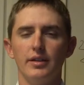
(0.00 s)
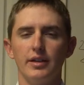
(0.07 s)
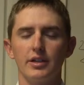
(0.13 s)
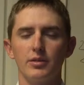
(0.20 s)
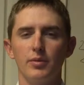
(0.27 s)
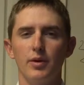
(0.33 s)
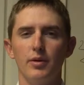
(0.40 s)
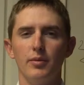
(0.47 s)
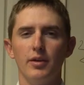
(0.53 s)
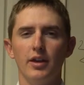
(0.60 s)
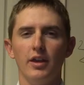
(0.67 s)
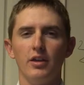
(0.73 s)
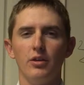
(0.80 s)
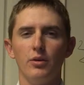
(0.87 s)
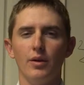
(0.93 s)
experiment
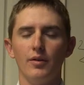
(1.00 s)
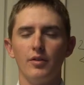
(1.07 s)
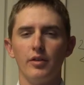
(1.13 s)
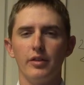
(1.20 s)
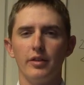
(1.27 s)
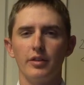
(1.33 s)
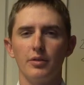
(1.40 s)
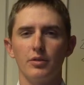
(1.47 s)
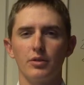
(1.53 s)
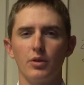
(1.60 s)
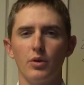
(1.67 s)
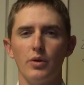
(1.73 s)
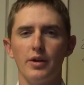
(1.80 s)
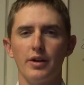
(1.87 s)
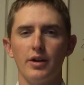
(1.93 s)
and knew everything that was
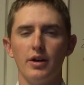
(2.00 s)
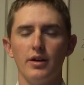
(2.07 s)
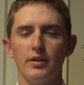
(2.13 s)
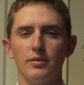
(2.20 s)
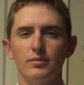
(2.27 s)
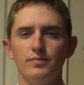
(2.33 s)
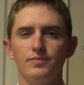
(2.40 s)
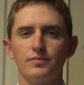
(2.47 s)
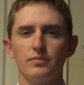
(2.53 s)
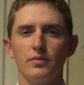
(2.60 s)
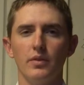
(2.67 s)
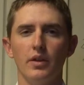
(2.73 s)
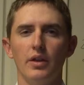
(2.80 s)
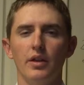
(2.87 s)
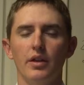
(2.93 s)
going on.
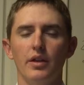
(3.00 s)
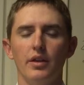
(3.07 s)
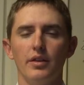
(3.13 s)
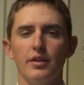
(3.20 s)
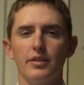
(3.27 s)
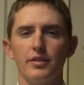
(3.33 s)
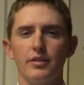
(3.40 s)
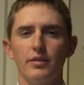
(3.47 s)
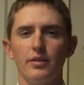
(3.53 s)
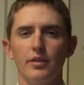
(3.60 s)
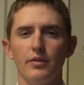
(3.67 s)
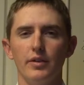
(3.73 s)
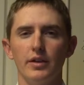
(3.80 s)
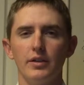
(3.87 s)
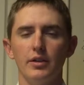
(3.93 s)
The
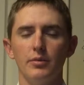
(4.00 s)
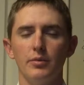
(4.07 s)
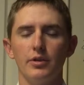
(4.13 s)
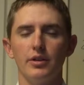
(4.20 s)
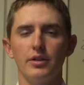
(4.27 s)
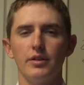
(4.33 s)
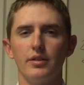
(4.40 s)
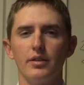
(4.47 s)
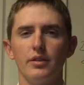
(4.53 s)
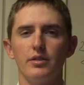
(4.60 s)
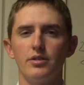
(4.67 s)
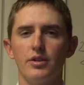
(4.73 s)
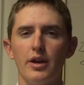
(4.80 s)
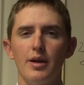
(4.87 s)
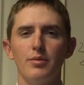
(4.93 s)
victim was
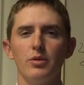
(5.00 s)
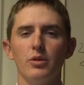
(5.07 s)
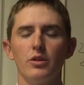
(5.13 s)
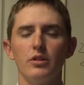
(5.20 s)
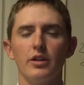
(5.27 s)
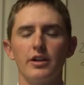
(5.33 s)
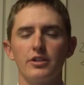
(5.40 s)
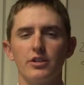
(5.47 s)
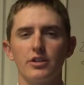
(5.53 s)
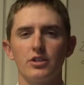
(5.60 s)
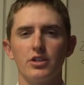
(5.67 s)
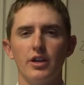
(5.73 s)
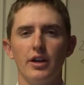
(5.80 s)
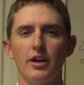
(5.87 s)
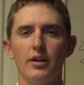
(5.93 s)
strapped to an electric
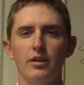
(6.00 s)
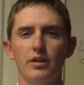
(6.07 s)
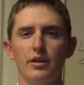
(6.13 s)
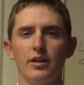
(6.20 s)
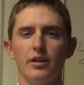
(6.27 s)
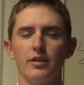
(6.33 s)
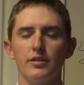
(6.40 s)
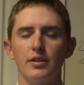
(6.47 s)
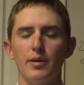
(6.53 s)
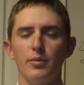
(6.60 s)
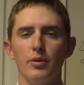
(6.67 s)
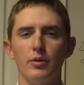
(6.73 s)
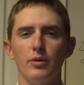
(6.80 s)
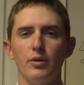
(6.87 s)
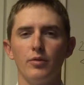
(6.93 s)
chair in a
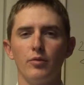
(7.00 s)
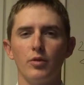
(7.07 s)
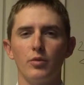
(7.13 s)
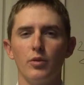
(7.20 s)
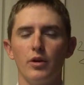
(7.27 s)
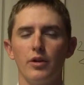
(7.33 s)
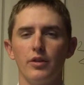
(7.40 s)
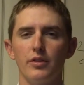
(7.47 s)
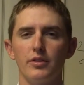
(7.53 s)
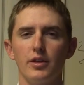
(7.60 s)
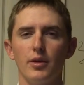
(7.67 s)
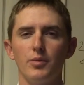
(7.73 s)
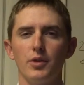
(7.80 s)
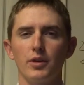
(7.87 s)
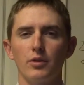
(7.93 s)
separate room from where the
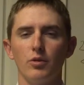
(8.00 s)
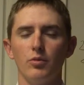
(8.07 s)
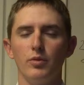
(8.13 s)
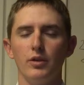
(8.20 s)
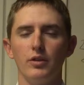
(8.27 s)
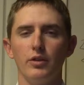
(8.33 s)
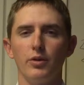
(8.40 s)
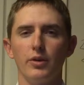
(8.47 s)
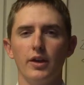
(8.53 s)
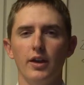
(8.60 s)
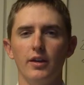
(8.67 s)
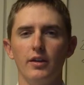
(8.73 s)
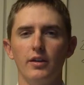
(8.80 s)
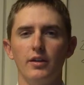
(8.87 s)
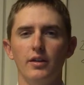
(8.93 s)
subject would be
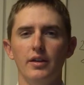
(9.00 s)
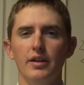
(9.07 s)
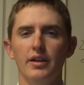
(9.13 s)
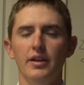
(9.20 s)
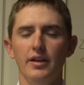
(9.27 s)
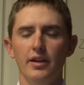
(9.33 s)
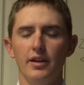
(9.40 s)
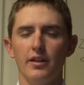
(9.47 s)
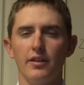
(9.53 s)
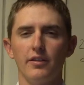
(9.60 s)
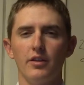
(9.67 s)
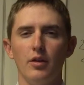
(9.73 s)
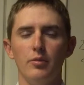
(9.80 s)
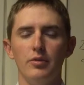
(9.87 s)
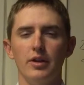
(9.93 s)
located. In the
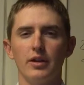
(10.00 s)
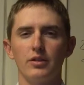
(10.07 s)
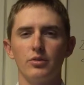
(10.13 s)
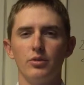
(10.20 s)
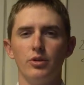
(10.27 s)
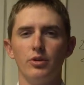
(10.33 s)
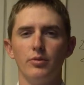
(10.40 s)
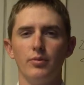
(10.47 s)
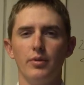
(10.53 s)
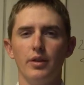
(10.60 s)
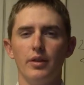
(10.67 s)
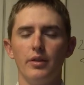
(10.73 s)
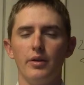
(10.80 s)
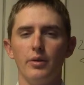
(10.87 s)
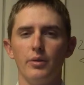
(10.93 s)
subject's room,
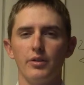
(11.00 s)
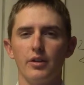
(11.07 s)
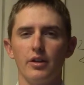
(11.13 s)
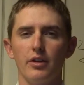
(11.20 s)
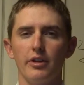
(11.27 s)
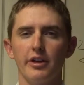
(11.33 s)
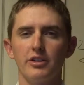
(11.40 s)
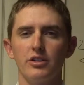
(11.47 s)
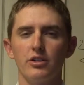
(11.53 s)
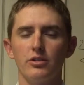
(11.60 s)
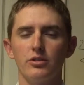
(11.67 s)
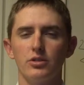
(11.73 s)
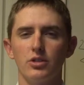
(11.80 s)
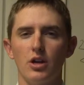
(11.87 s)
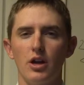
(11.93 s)
there was an
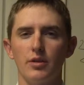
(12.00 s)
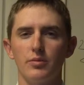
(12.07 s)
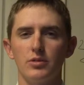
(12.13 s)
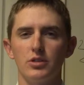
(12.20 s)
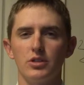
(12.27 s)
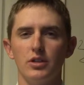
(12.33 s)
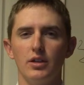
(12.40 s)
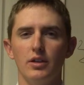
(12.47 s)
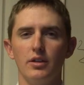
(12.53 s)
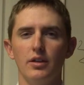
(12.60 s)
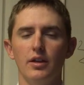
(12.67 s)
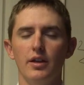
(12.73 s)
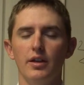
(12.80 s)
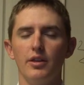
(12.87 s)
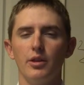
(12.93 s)
electrical shock machine
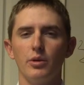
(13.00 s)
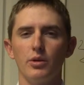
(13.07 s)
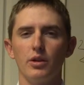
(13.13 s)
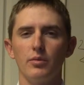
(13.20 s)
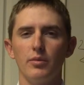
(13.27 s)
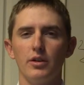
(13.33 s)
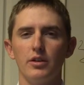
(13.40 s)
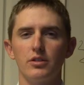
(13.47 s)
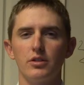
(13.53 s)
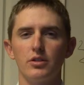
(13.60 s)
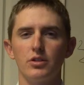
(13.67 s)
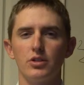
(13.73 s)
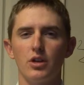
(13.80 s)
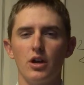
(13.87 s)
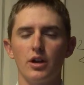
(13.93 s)
that would administer
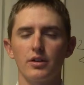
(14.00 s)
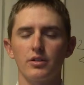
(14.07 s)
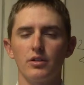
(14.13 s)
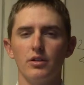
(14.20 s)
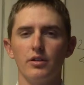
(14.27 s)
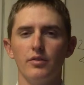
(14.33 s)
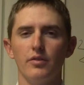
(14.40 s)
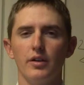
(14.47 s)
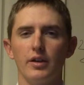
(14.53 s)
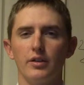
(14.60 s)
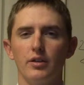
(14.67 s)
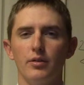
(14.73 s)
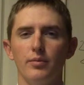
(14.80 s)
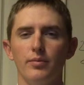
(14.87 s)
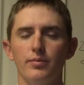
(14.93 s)
shocks to the
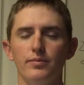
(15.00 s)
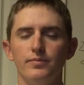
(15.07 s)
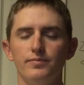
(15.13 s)
victim.